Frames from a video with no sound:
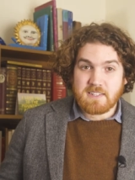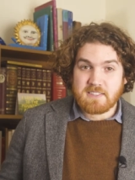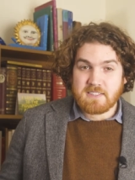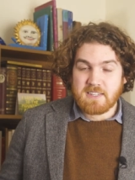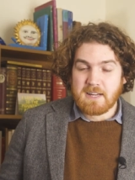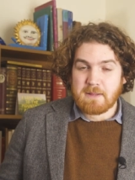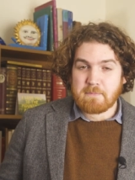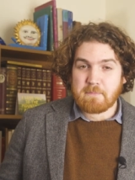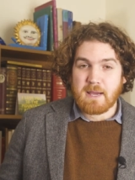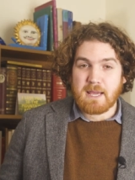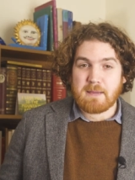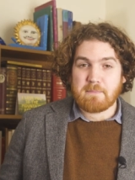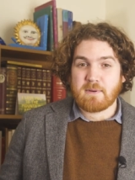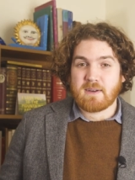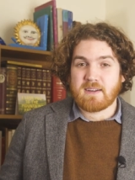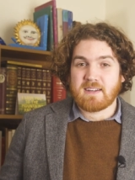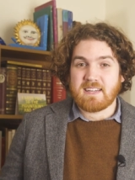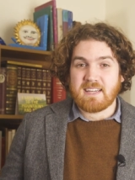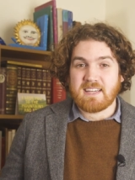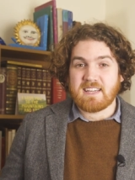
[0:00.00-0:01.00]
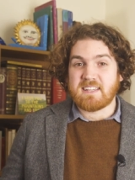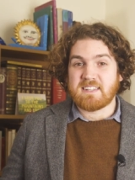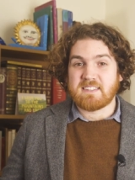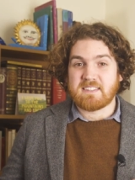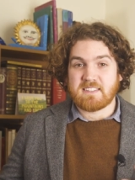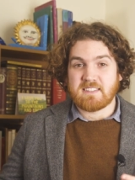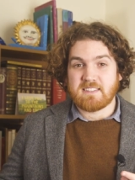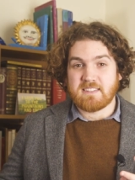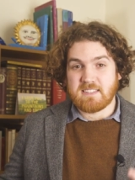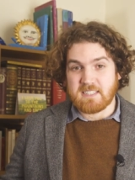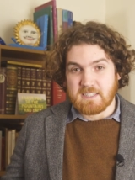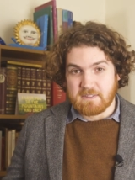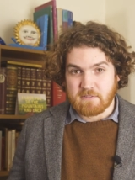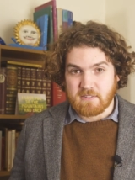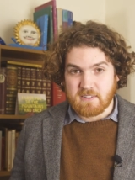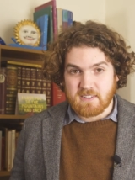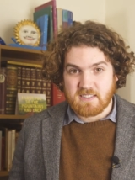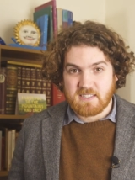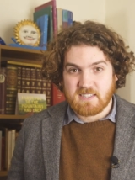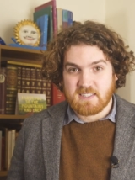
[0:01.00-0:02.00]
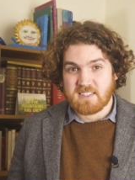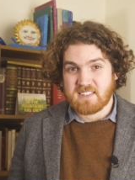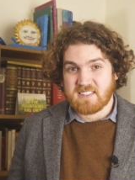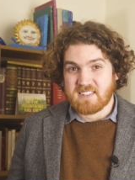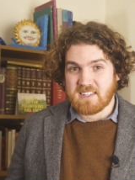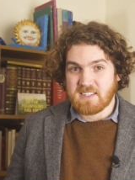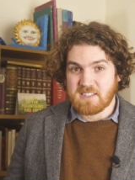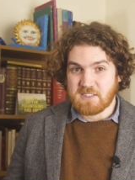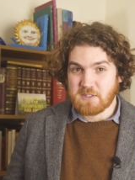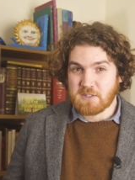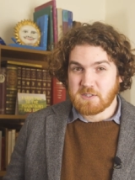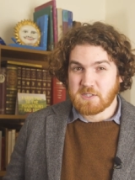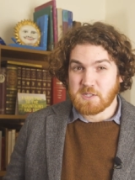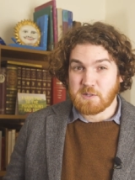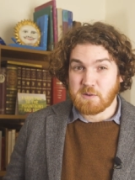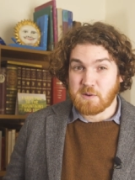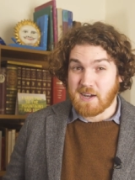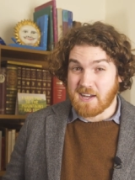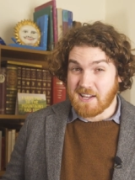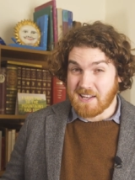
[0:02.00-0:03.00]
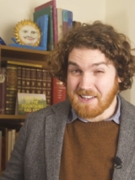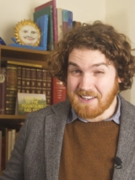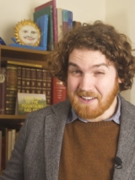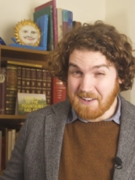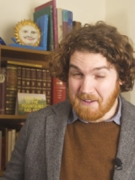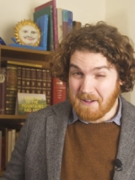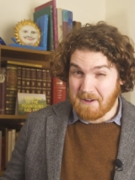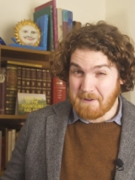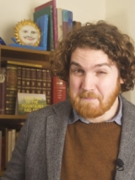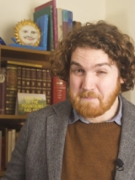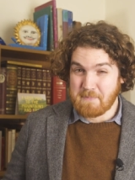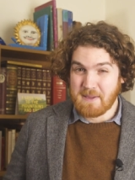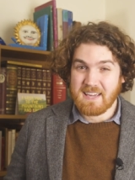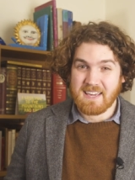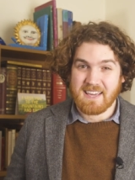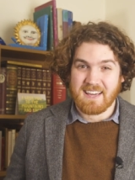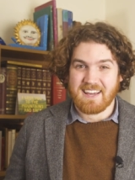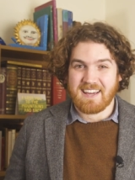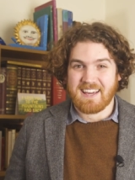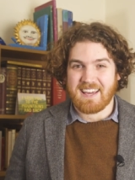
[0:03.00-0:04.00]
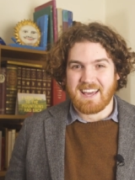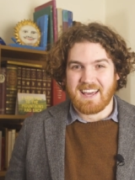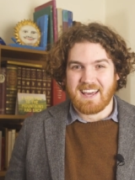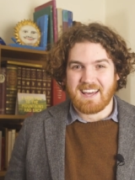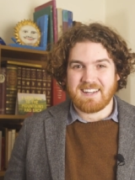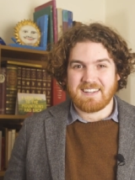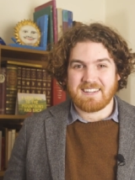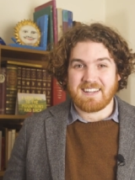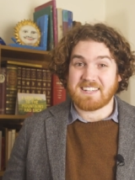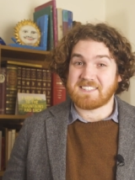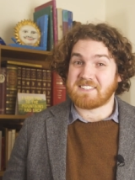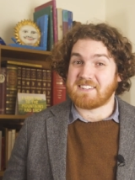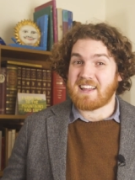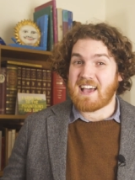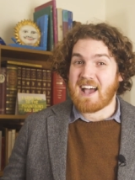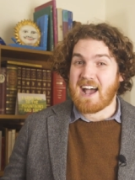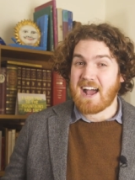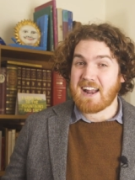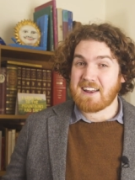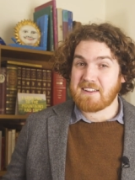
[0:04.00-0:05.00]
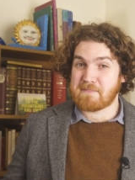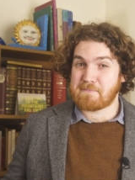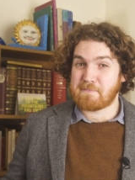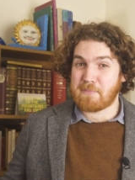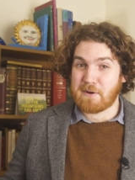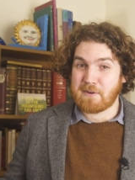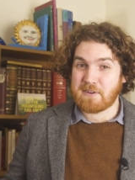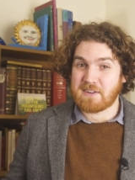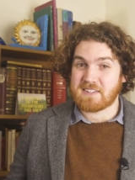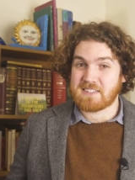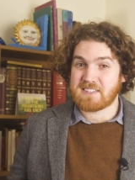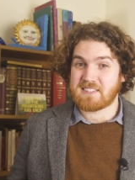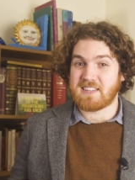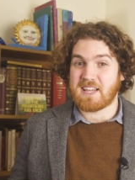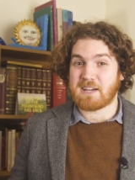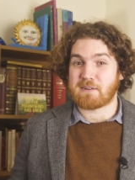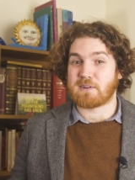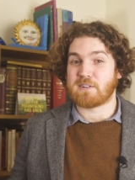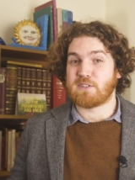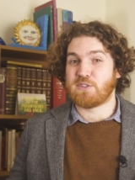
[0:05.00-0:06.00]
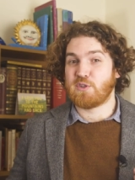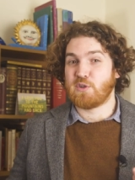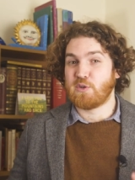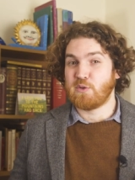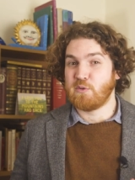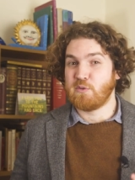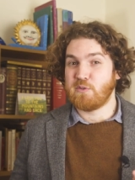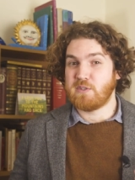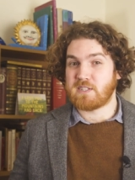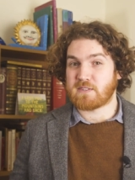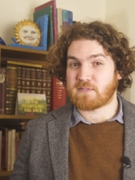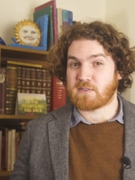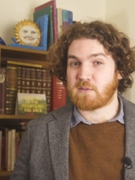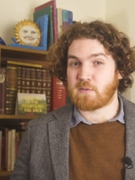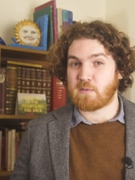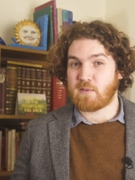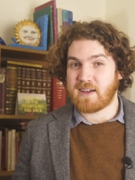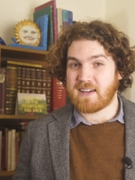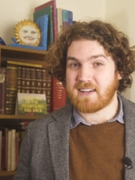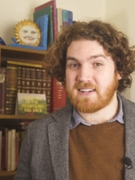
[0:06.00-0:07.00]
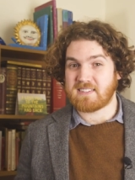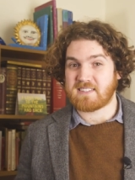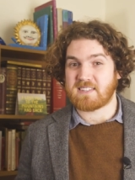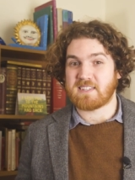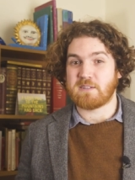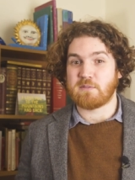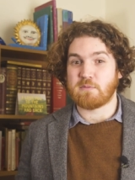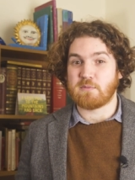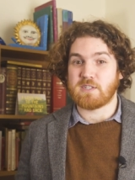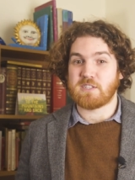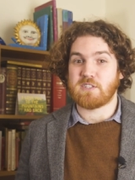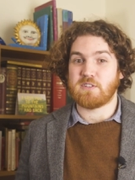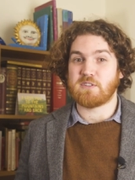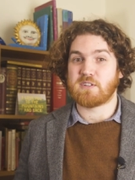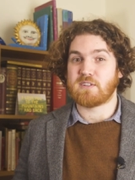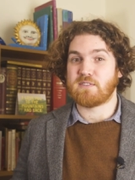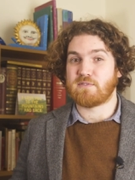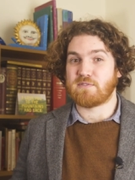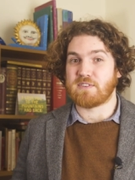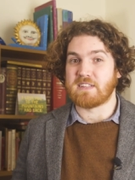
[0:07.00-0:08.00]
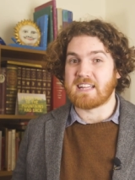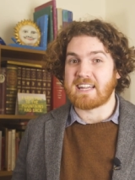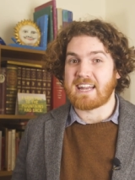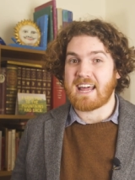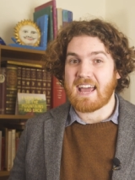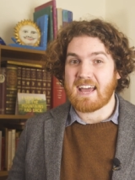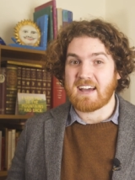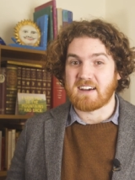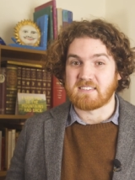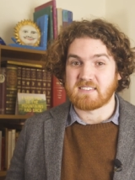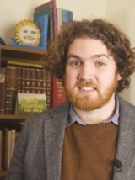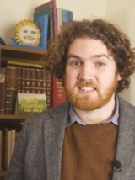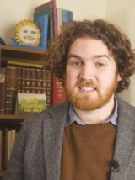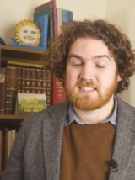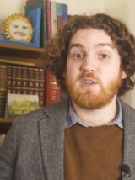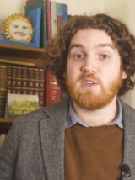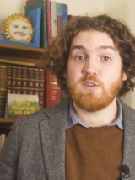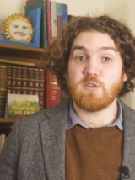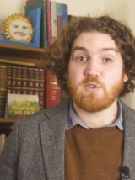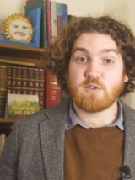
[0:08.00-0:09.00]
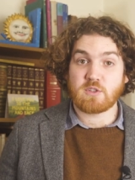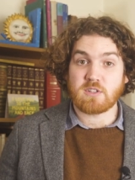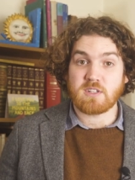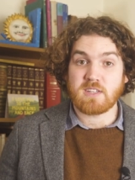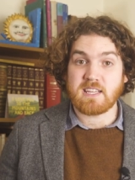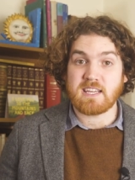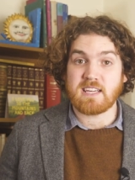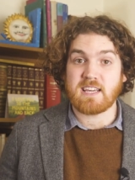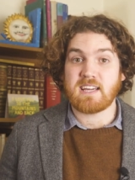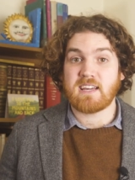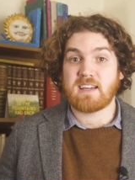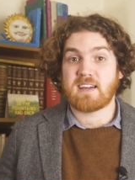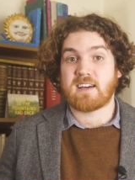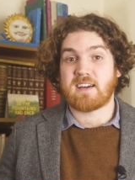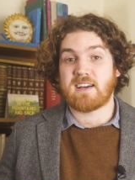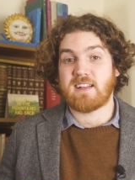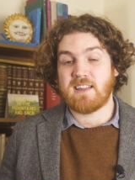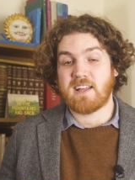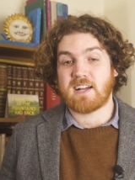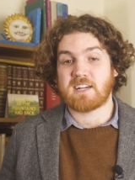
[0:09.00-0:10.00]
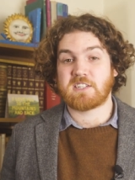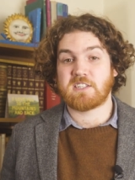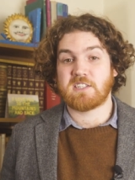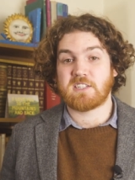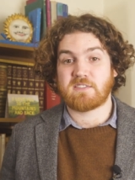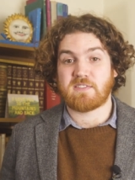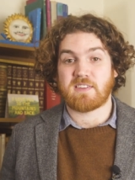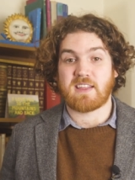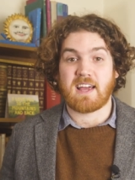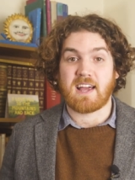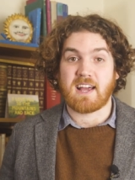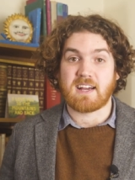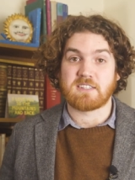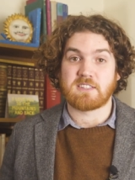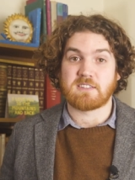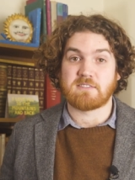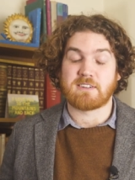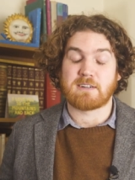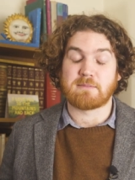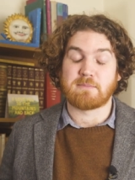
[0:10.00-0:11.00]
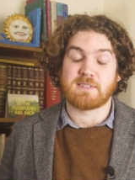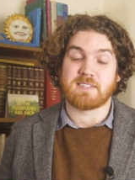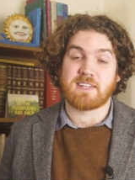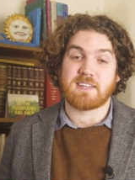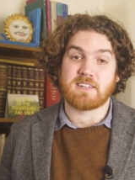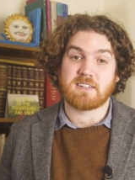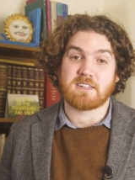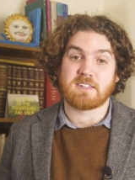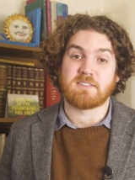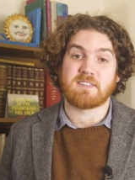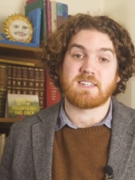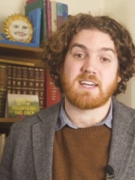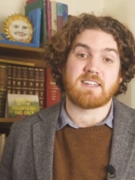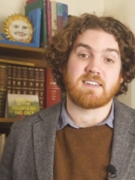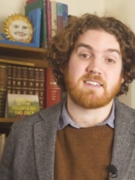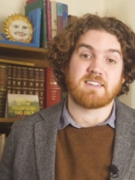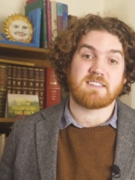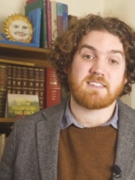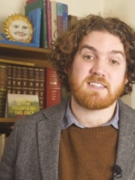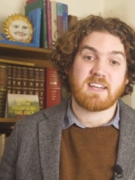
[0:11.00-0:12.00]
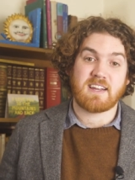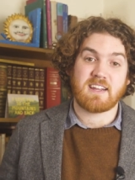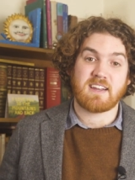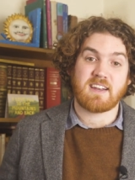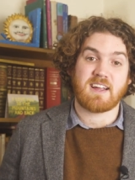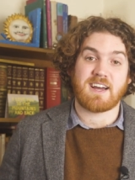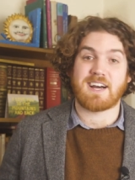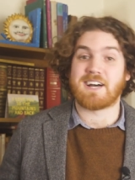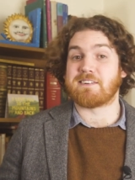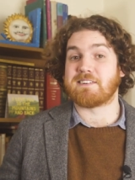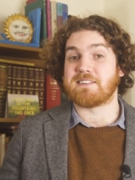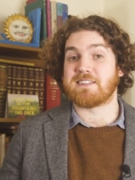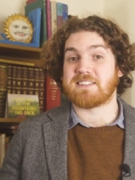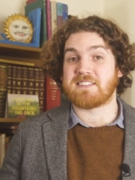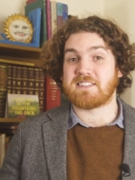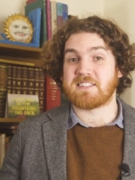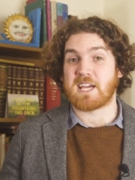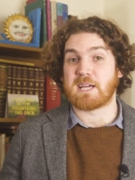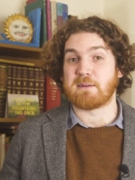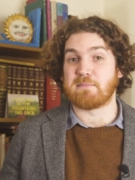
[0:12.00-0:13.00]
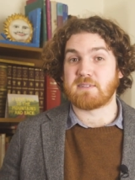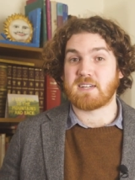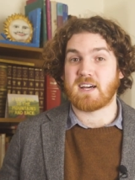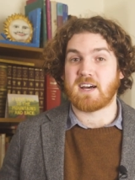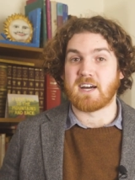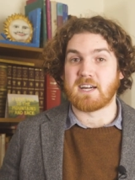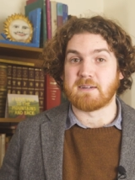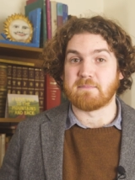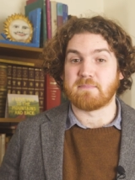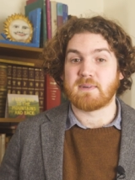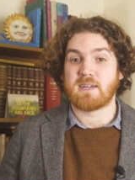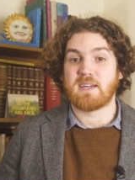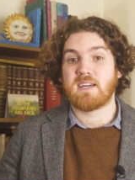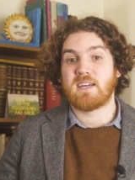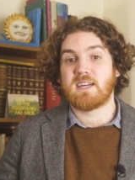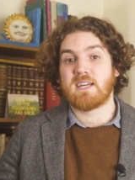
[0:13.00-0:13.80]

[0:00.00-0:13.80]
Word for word: The Senate paper is different. It's also a lot bigger, and as an added bonus, there are two different ways in which you can fill it out. Usually, elections for the House of Representatives and the Senate are at the same time.